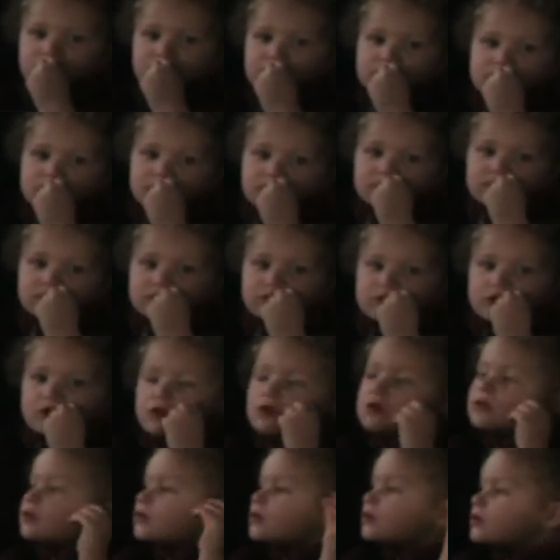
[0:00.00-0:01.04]

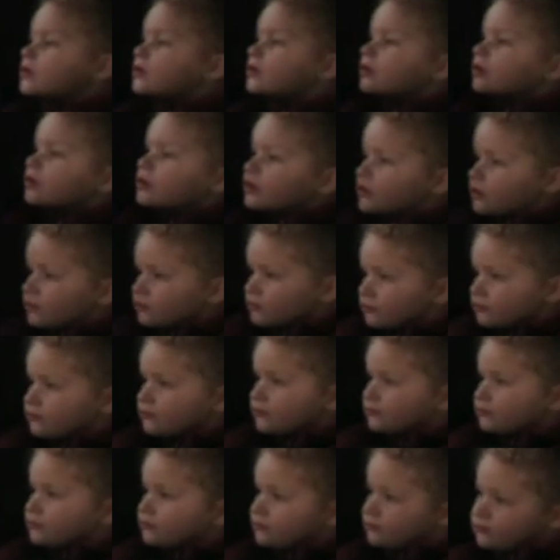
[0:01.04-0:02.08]

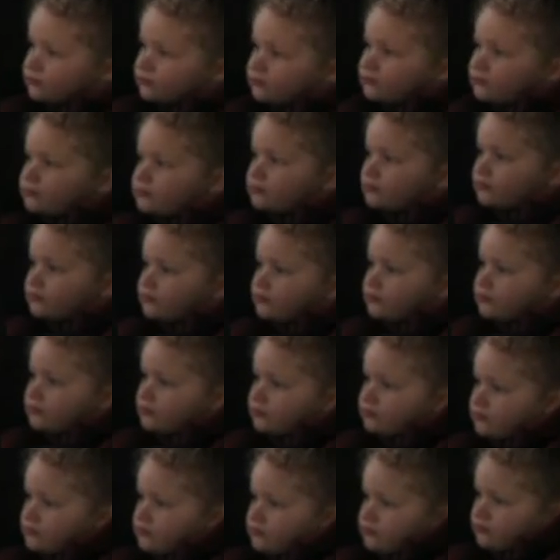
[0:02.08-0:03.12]

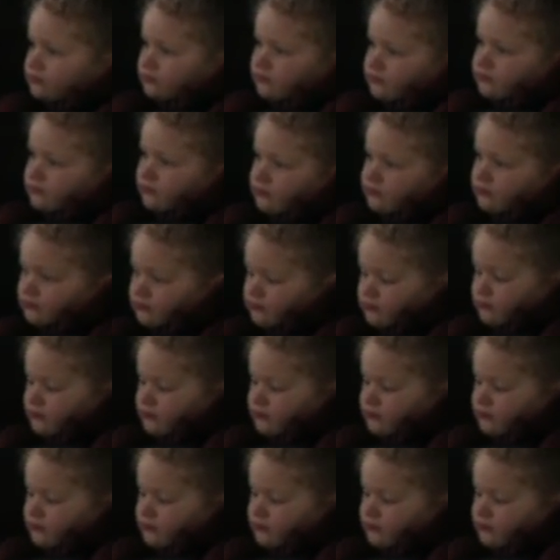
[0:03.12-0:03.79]
No words are spoken by the person on screen.